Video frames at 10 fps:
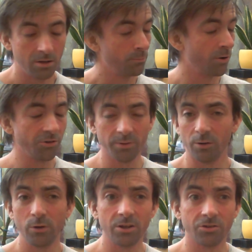possibly
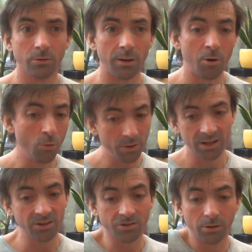in a week or two. I'm
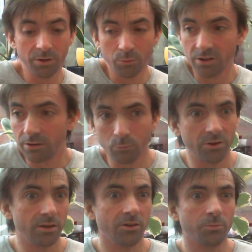hoping it's going to be
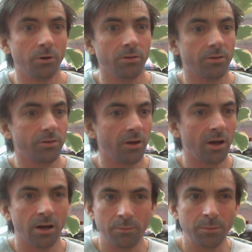within this month,
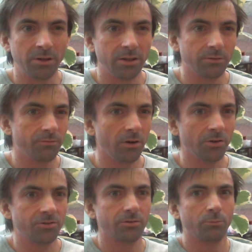maybe the
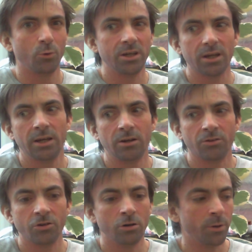first week in
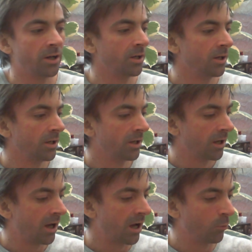October.
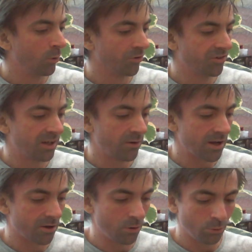We will see how
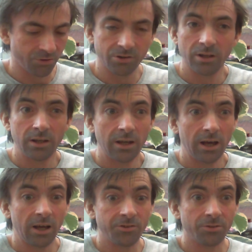that goes.
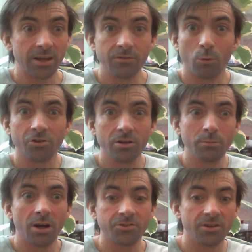So thank you for watching
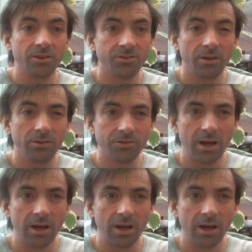Mark's Dice Tales.